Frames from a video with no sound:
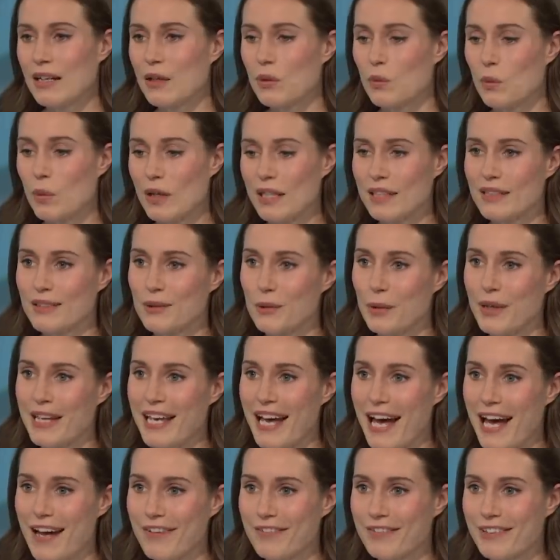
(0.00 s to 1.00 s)
Well, we
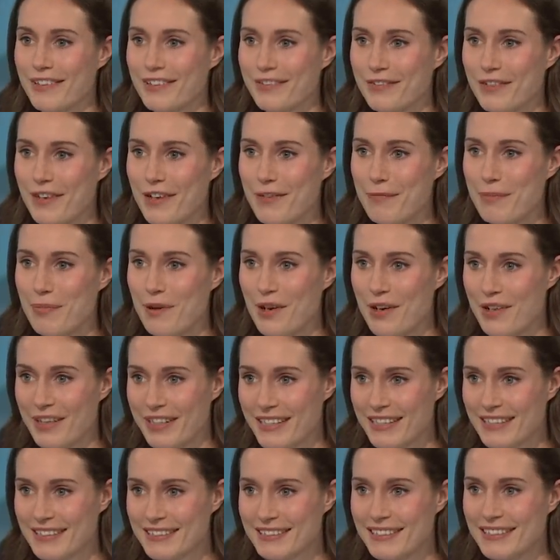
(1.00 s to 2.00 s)
have 5
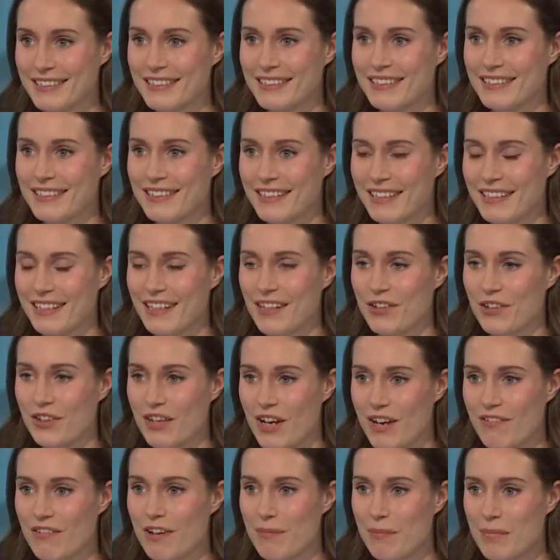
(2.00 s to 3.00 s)
parties in our
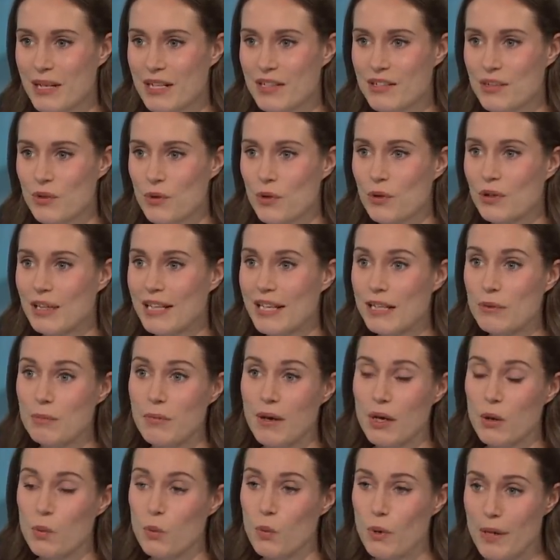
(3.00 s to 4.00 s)
government, all led
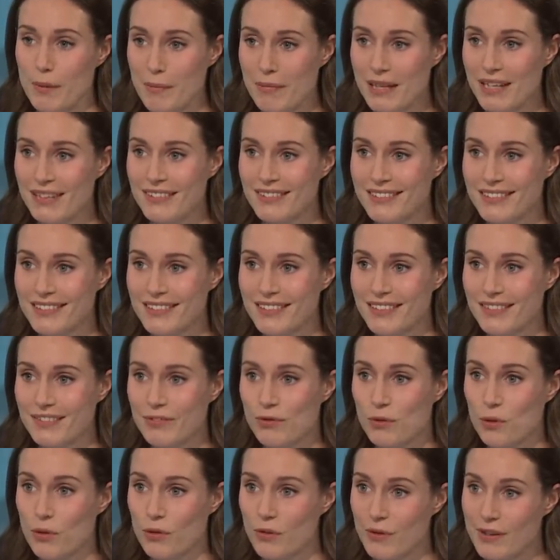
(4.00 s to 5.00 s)
by women.
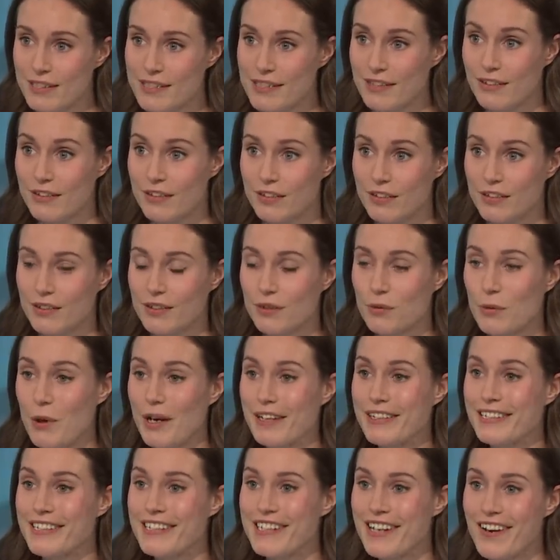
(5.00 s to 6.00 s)
4 of us are
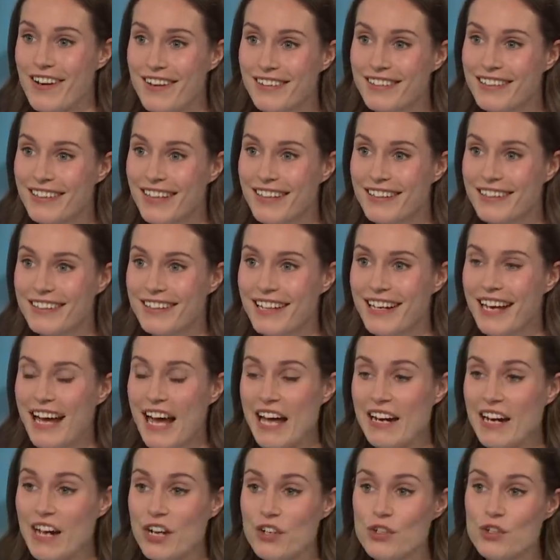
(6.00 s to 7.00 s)
quite young, and
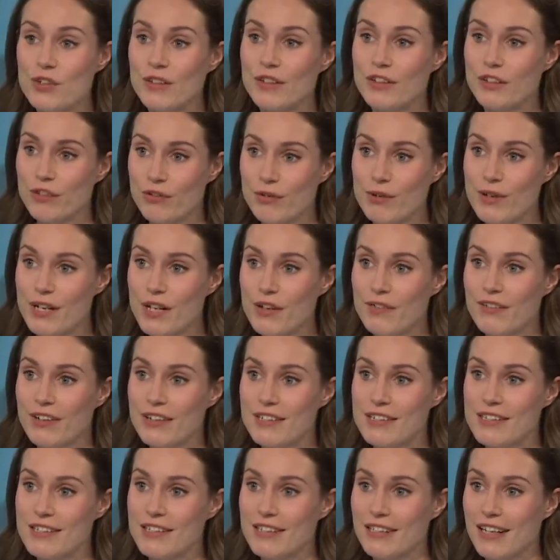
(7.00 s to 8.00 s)
actually 3 of
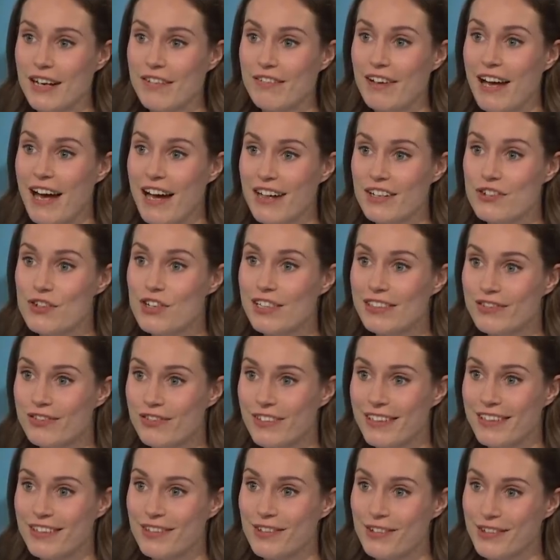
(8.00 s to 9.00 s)
us have had
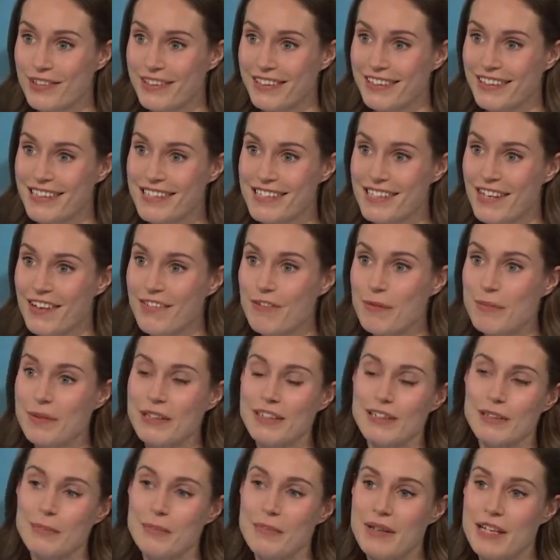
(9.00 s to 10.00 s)
children during this
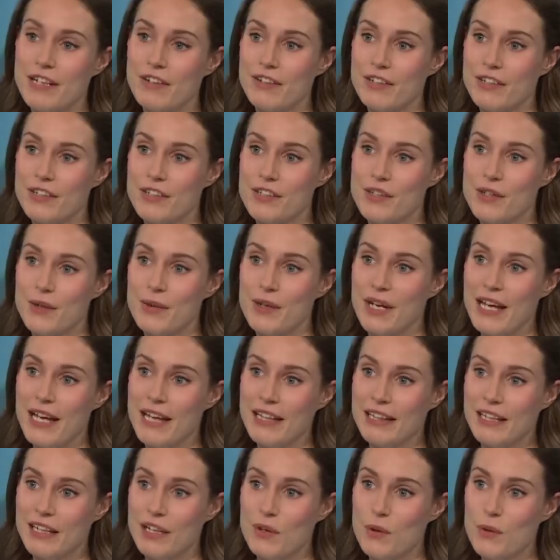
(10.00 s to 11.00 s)
governmental period. So
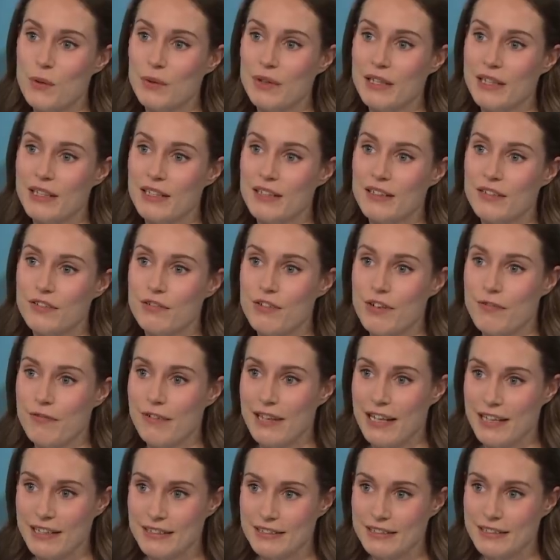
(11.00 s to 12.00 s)
that only
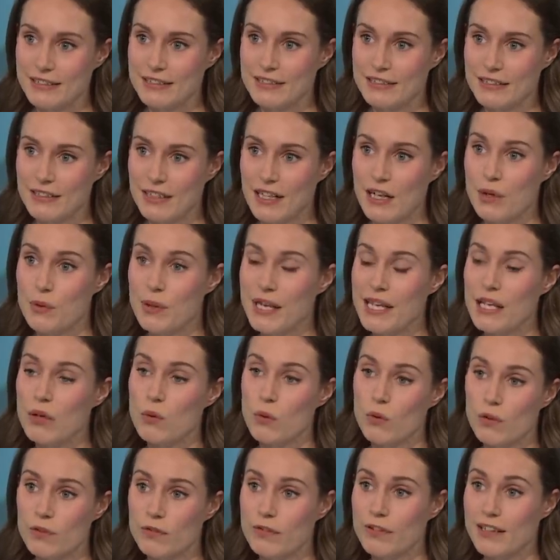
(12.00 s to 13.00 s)
reflects how
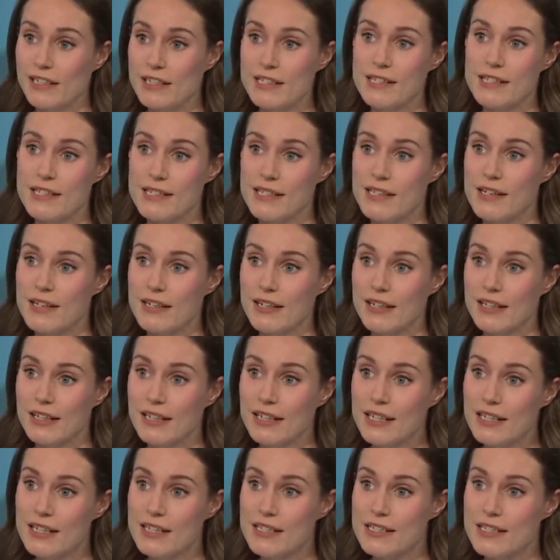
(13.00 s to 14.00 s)
equal Finnish
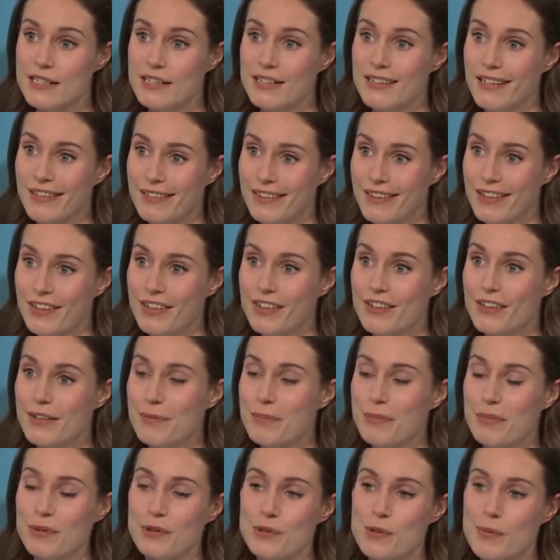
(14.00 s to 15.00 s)
society is, that there are
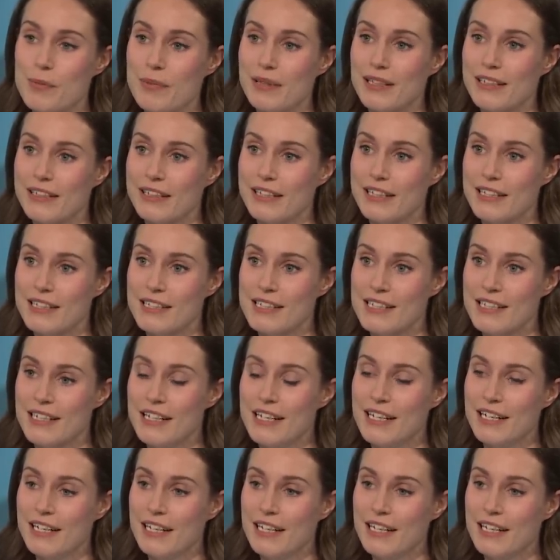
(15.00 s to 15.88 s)
possibilities